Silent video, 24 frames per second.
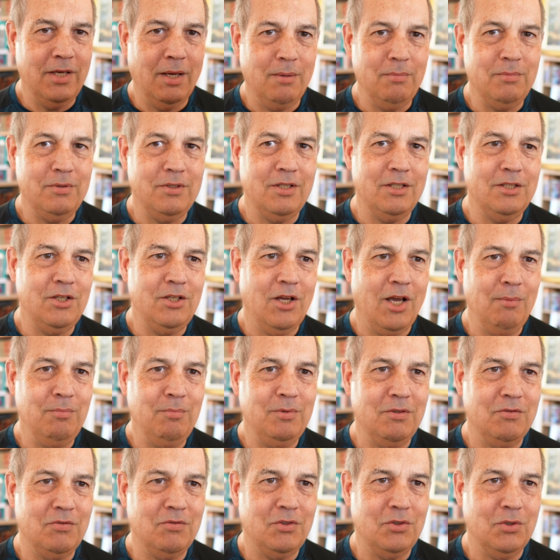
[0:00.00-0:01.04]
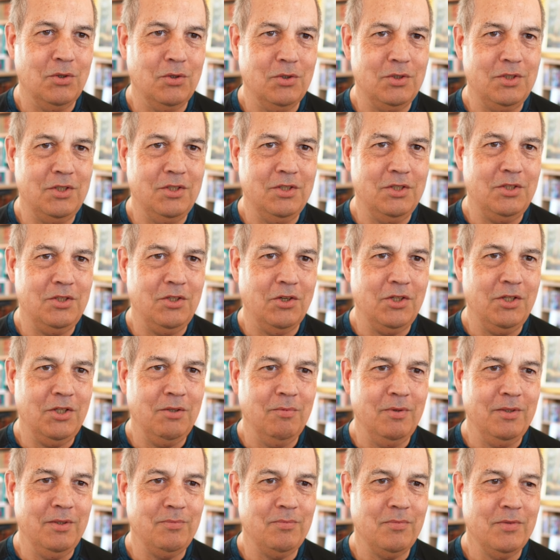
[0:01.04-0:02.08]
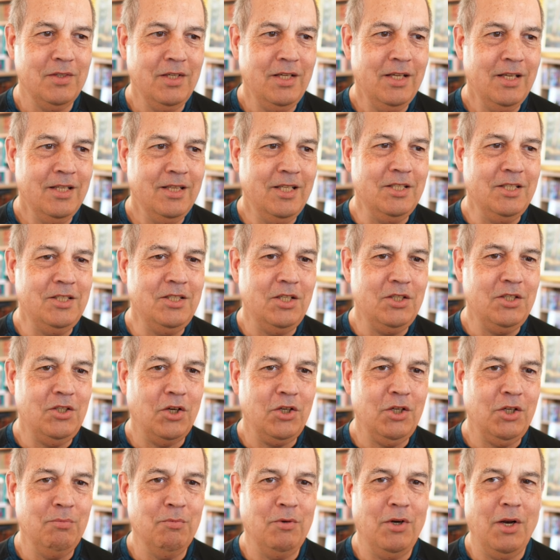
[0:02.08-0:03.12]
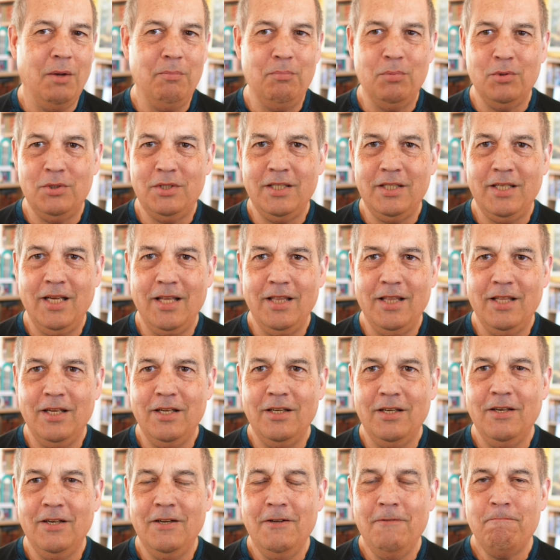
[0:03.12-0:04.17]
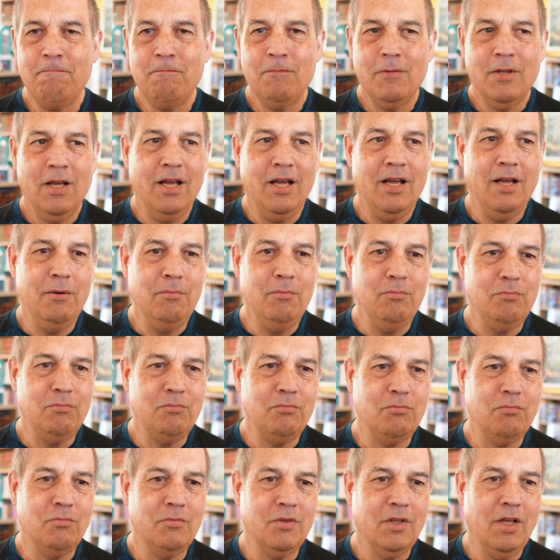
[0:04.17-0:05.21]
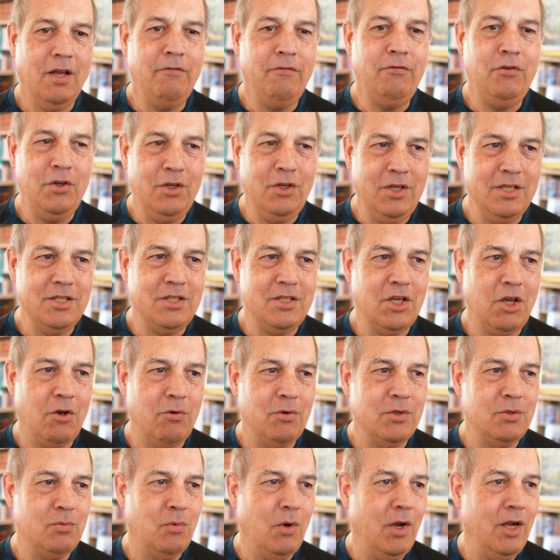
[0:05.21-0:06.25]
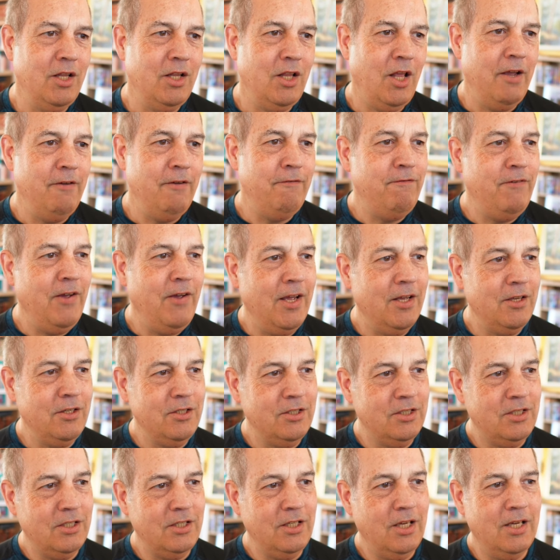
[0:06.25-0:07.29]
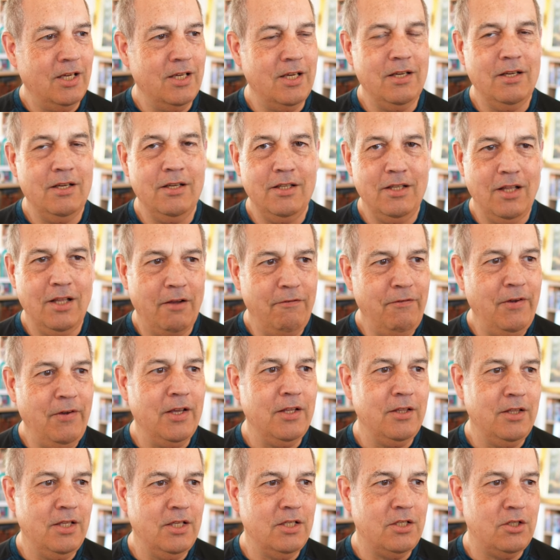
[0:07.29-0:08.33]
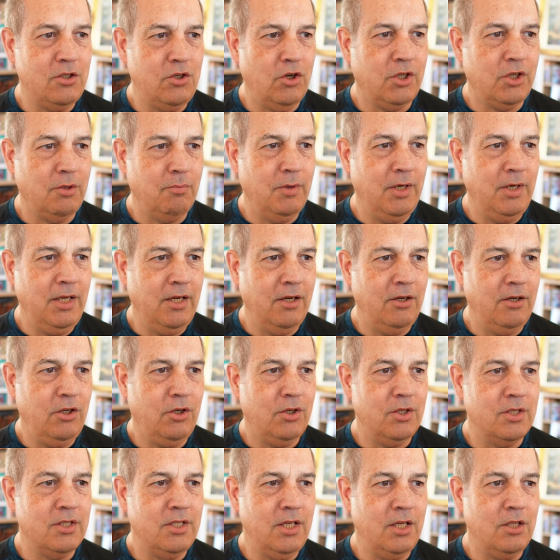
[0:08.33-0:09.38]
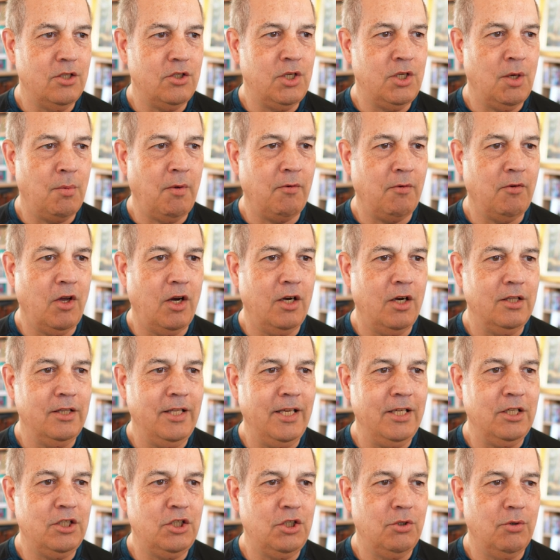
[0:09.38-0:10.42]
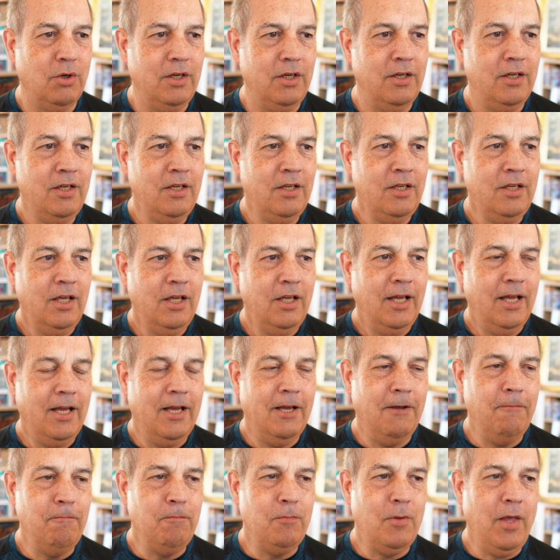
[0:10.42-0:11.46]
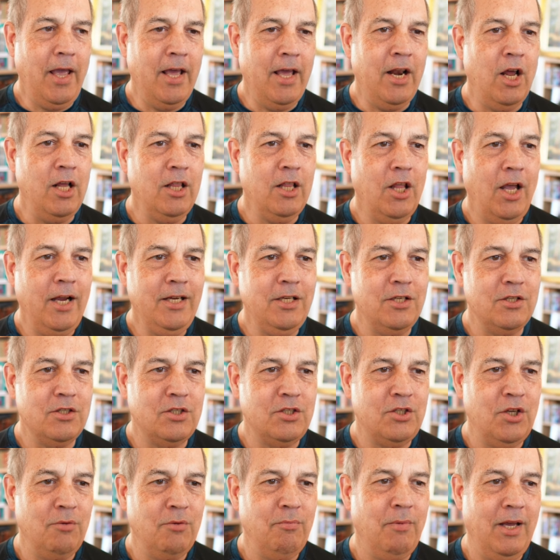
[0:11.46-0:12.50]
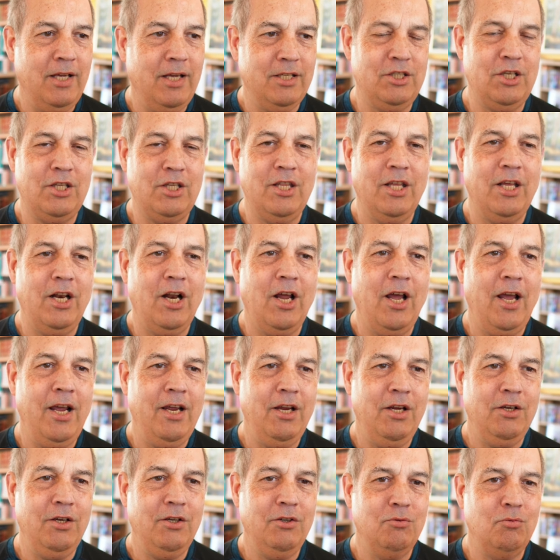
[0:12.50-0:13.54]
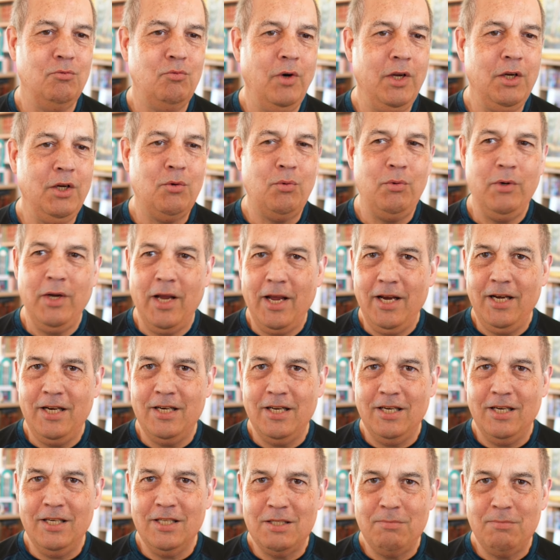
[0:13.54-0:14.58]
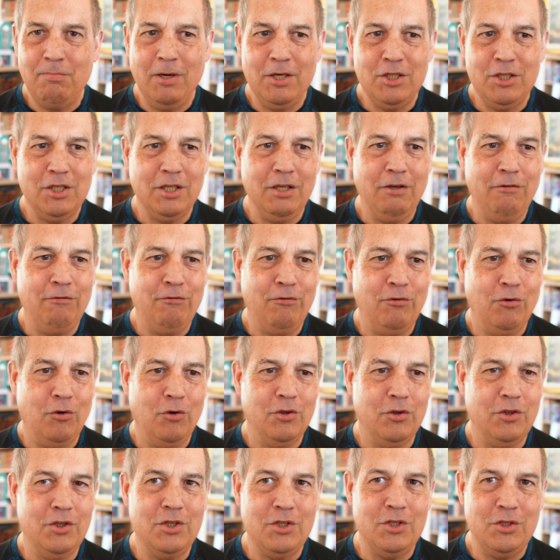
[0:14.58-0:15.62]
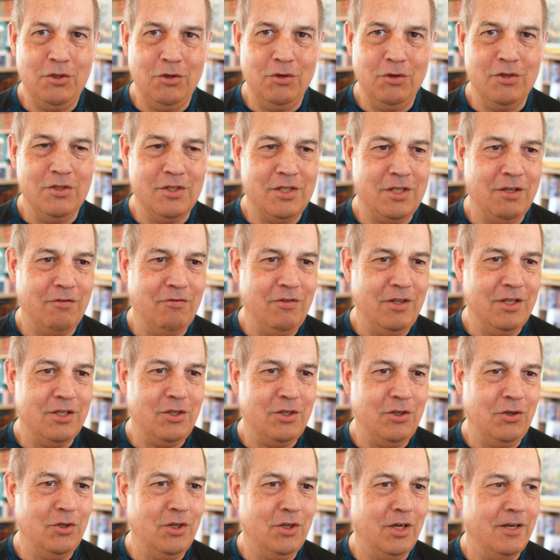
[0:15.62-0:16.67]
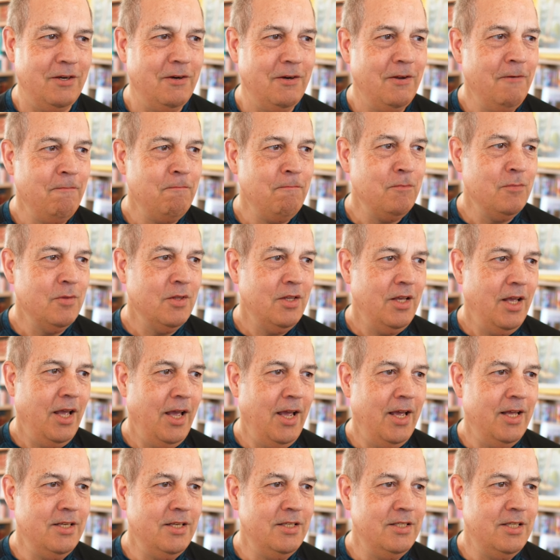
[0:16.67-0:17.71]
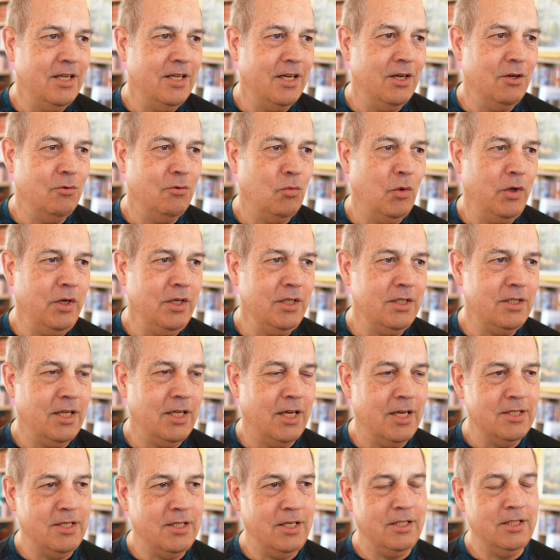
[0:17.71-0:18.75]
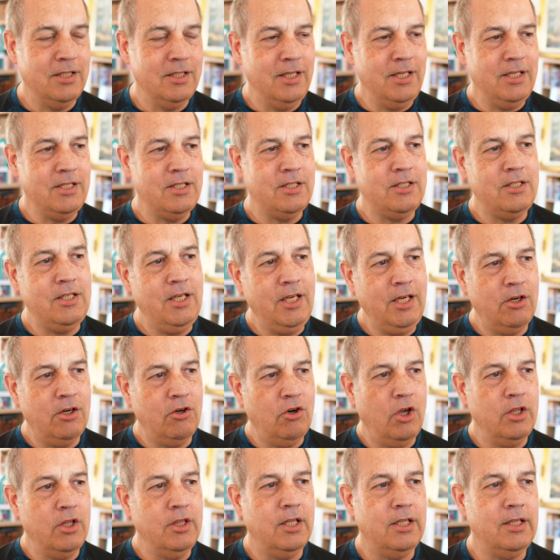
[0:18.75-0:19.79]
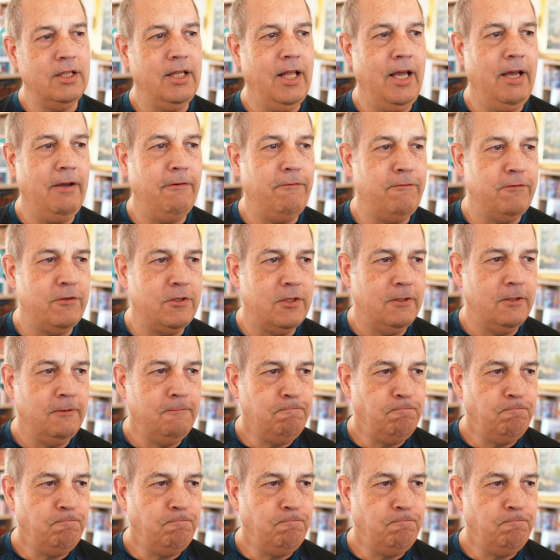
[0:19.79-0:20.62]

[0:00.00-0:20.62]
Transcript: up the types of sources document. This is a document I put together um, a few years ago as well. I found, uh, I found this document here. You can see at the top, I've got a link to it. Um, and I liked it so much that I recreated it, especially for the students of this unit. And uh, what it does, it lists here on the left